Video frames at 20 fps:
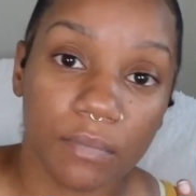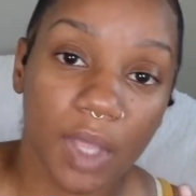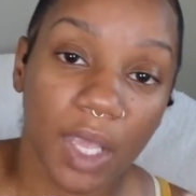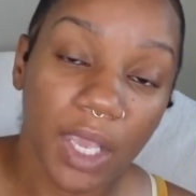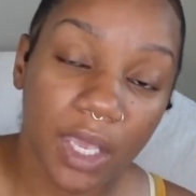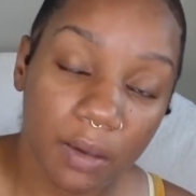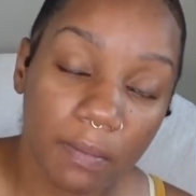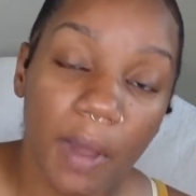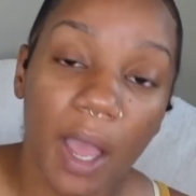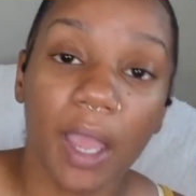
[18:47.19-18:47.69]

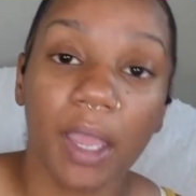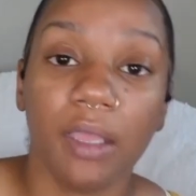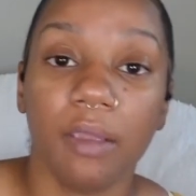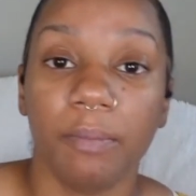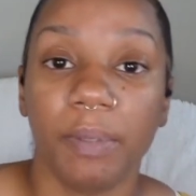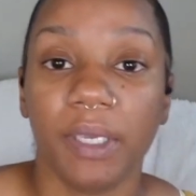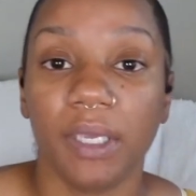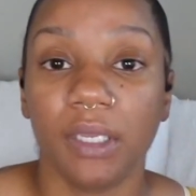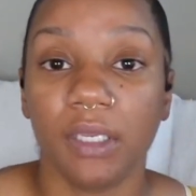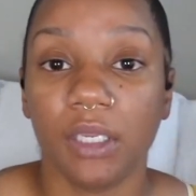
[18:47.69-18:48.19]
in my
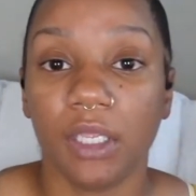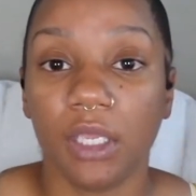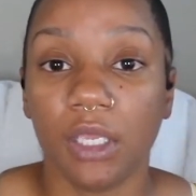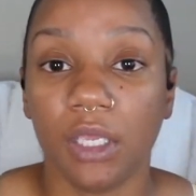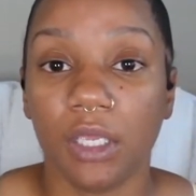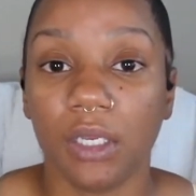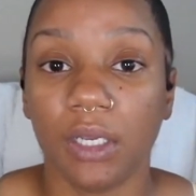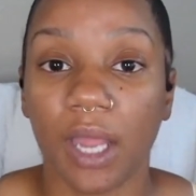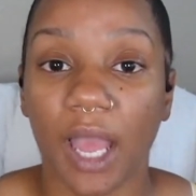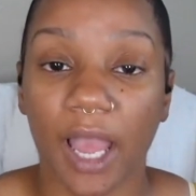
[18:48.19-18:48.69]

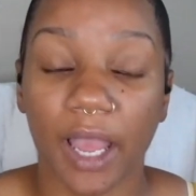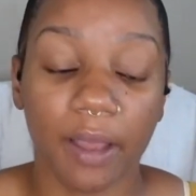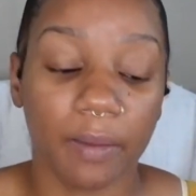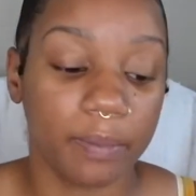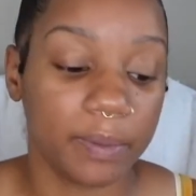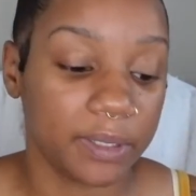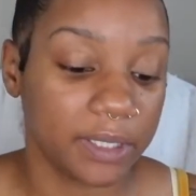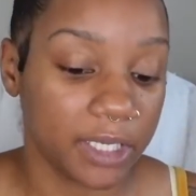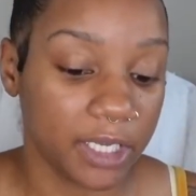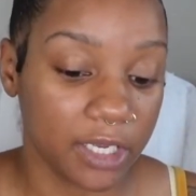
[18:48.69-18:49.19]
opinion, I
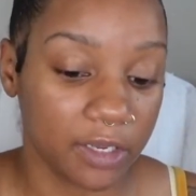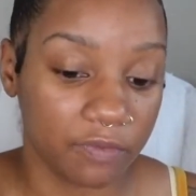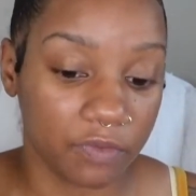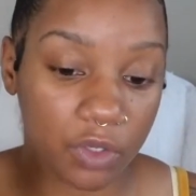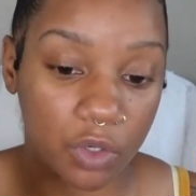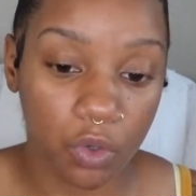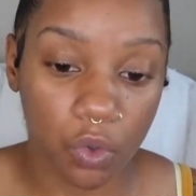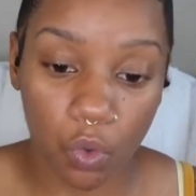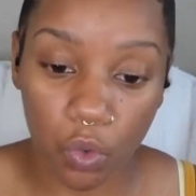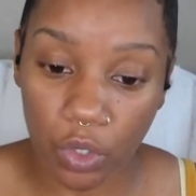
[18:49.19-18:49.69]
believe the
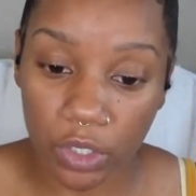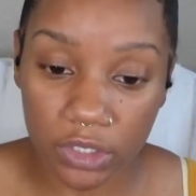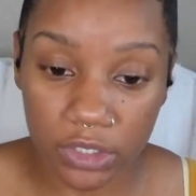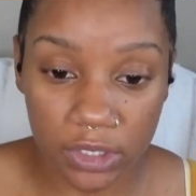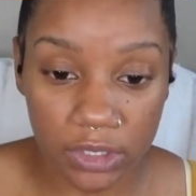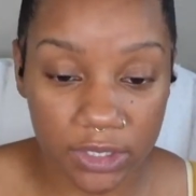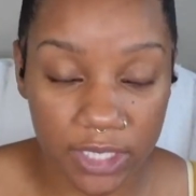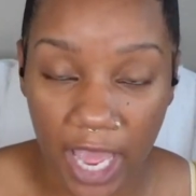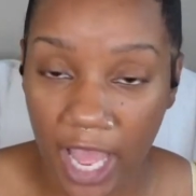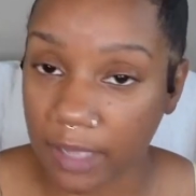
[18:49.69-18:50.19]
course
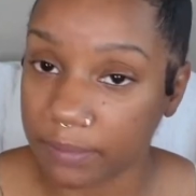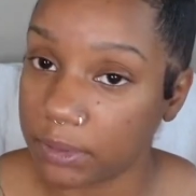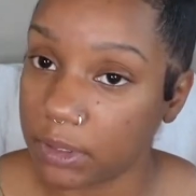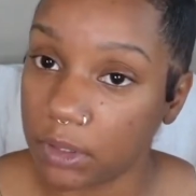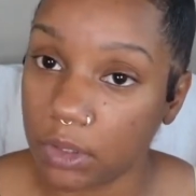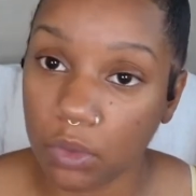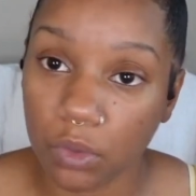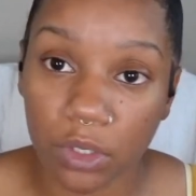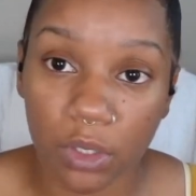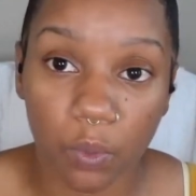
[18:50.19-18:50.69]
is
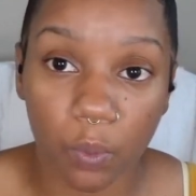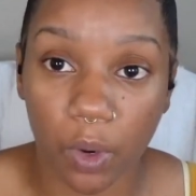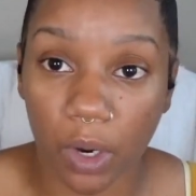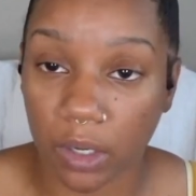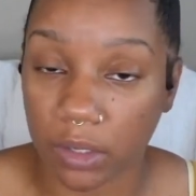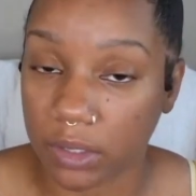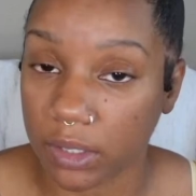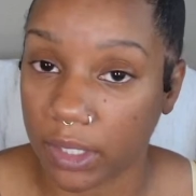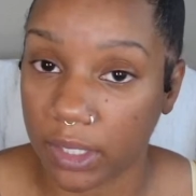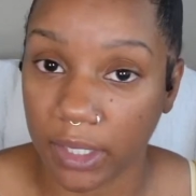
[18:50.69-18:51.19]
absolutely
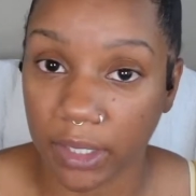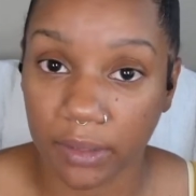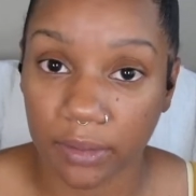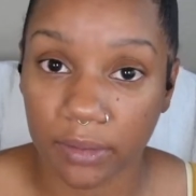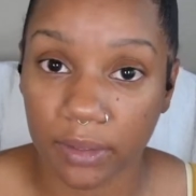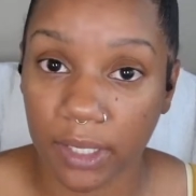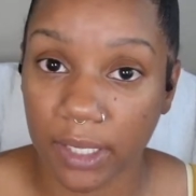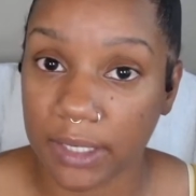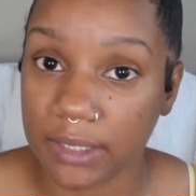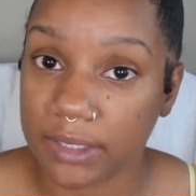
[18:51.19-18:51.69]
worth it.
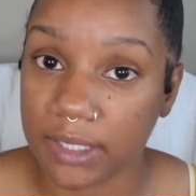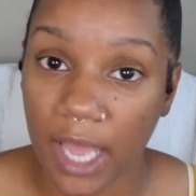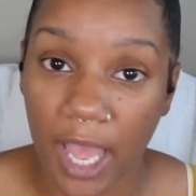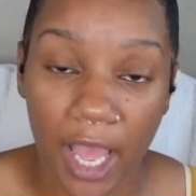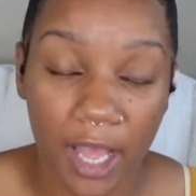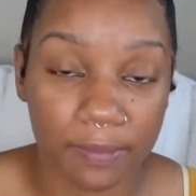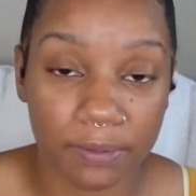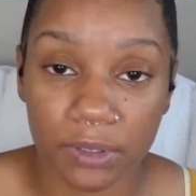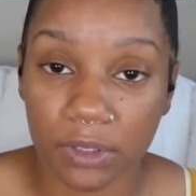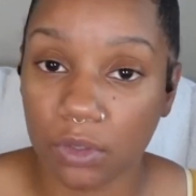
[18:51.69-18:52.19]
It's
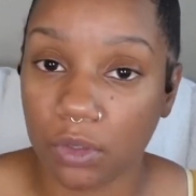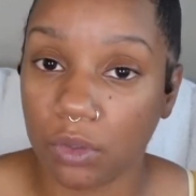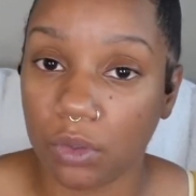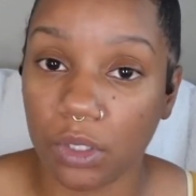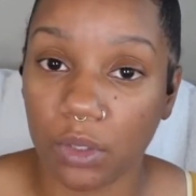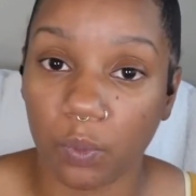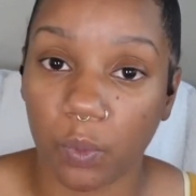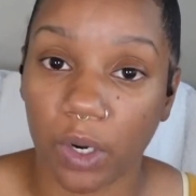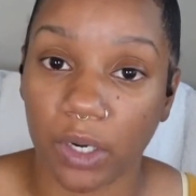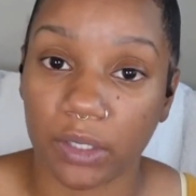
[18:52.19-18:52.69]
absolutely
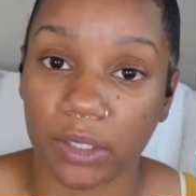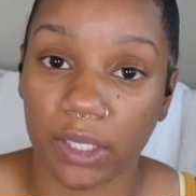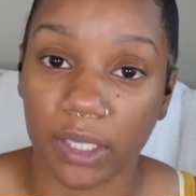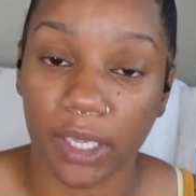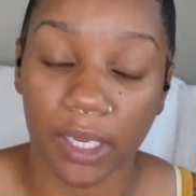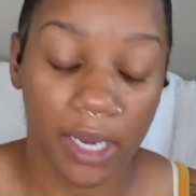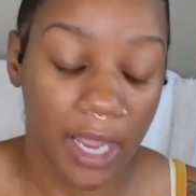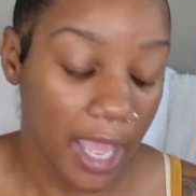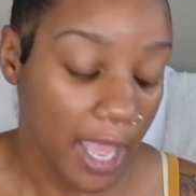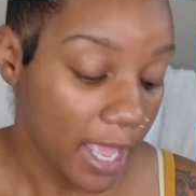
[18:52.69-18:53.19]
worth it.
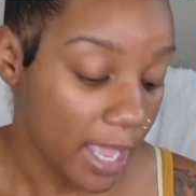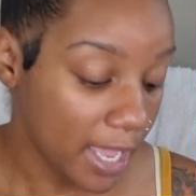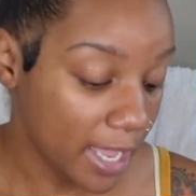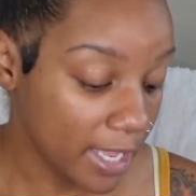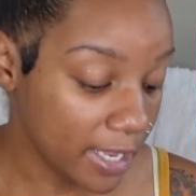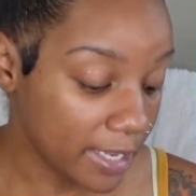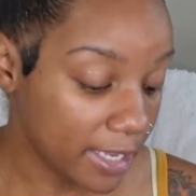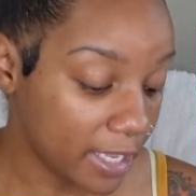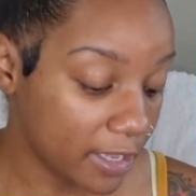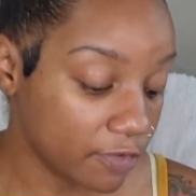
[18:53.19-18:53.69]

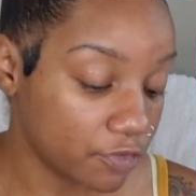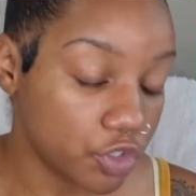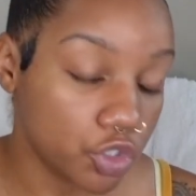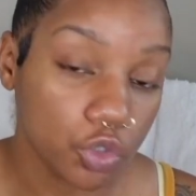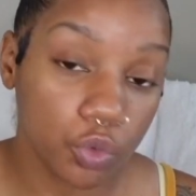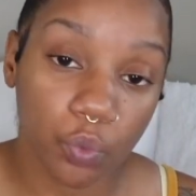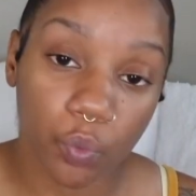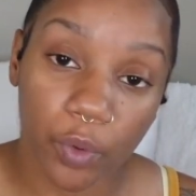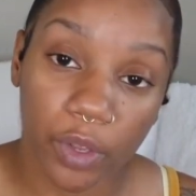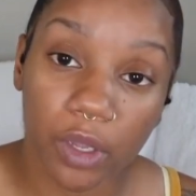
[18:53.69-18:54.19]
It gives you
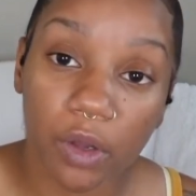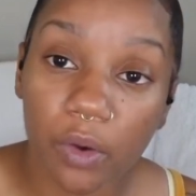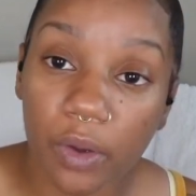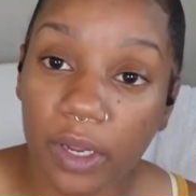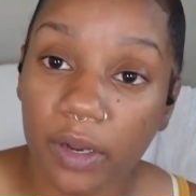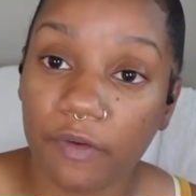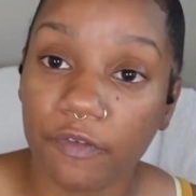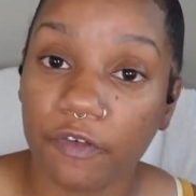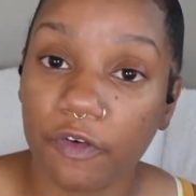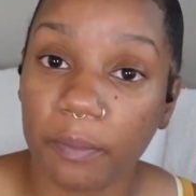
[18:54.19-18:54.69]
real
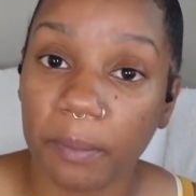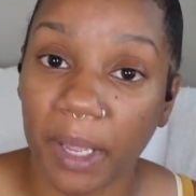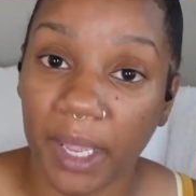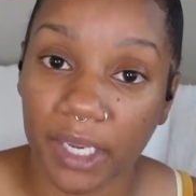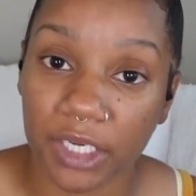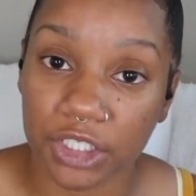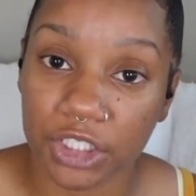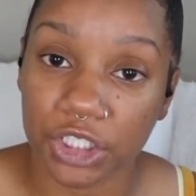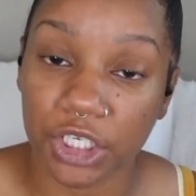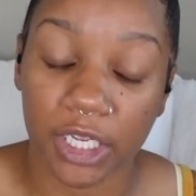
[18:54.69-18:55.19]

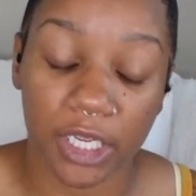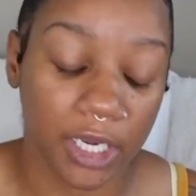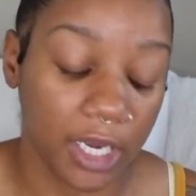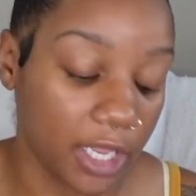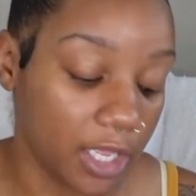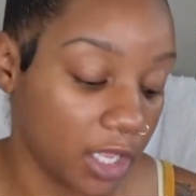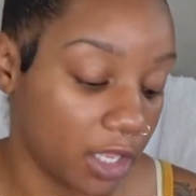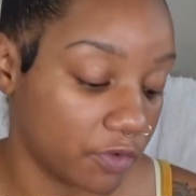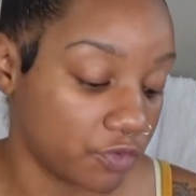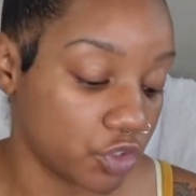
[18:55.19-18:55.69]
information.
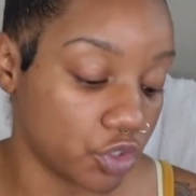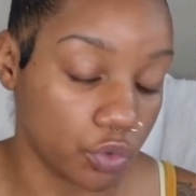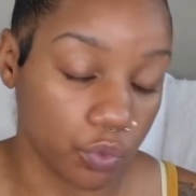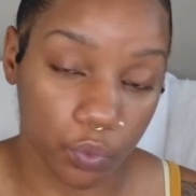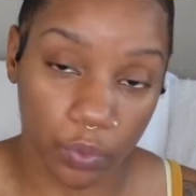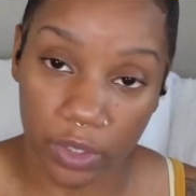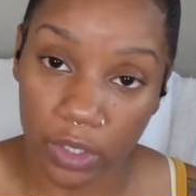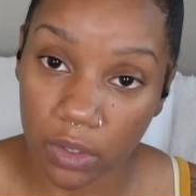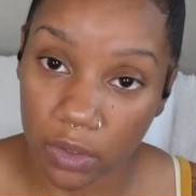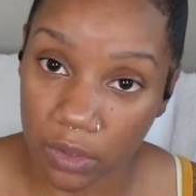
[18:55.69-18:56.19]
It gives you
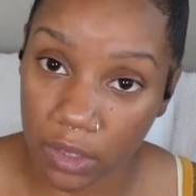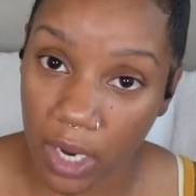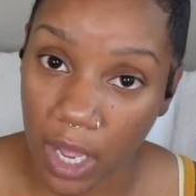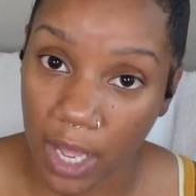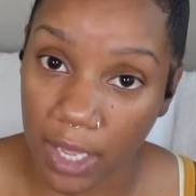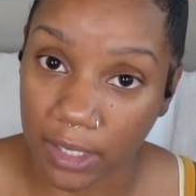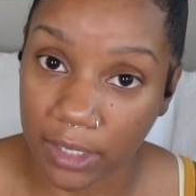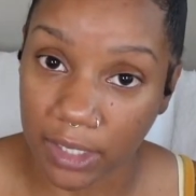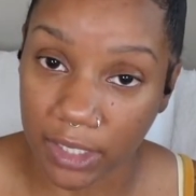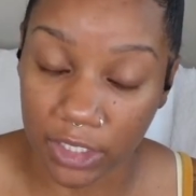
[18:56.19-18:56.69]
real
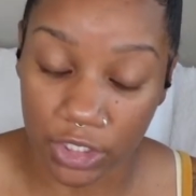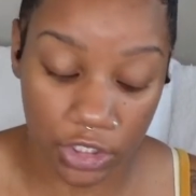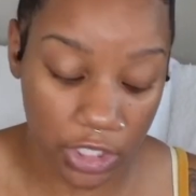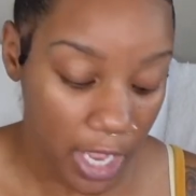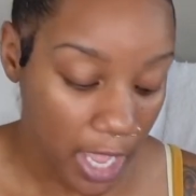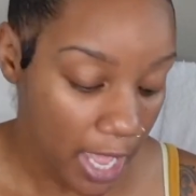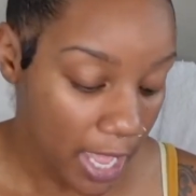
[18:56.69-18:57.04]
knowledge.